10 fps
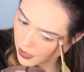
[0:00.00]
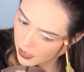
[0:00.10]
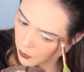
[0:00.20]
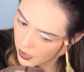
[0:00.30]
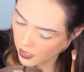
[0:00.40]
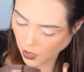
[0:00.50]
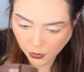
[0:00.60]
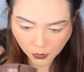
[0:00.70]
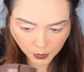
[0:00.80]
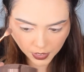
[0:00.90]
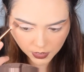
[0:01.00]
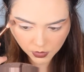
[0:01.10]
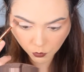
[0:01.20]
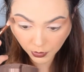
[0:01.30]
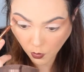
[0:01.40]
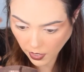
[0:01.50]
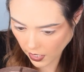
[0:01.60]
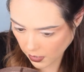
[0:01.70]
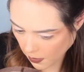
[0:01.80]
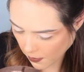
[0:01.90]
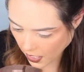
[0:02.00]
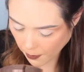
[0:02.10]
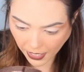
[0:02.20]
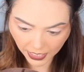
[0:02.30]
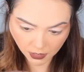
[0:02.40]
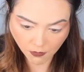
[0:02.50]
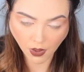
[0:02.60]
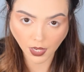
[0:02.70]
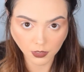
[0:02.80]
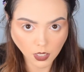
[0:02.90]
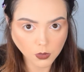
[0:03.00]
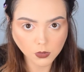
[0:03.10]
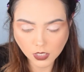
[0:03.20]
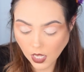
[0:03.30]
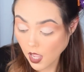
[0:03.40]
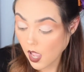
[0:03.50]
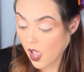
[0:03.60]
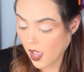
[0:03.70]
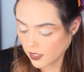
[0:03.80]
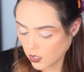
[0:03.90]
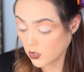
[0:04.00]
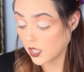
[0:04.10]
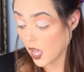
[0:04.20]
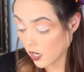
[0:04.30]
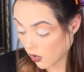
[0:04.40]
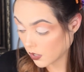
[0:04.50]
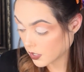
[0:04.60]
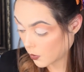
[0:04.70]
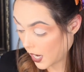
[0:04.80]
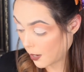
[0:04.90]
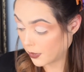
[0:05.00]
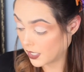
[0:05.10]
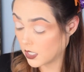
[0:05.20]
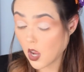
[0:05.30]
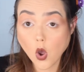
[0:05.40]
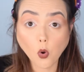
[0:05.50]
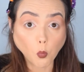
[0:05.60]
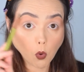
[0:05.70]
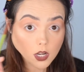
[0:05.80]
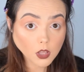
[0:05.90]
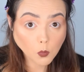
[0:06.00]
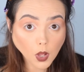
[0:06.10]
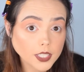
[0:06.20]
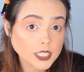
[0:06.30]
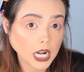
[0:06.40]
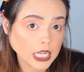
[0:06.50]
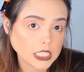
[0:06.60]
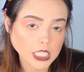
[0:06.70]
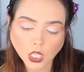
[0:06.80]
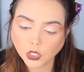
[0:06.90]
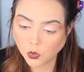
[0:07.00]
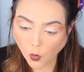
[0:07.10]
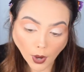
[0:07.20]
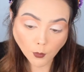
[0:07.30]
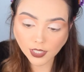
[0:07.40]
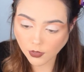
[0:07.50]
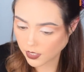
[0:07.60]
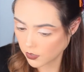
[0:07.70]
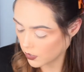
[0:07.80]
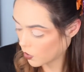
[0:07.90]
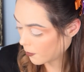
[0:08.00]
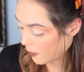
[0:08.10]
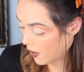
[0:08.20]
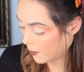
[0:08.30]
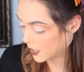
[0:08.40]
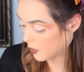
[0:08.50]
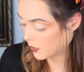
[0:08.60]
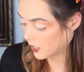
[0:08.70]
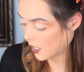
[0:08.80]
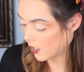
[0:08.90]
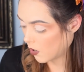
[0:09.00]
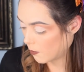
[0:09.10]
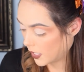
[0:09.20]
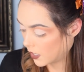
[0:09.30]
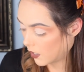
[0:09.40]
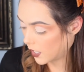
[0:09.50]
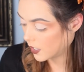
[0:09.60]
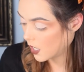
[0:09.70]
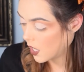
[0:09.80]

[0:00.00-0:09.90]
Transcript: And so when I go through and I reorganize my makeup, I get to find those. And so that also happened. One of the ones that I can tell you, I went downstairs and told my mom because I was like, oh my God.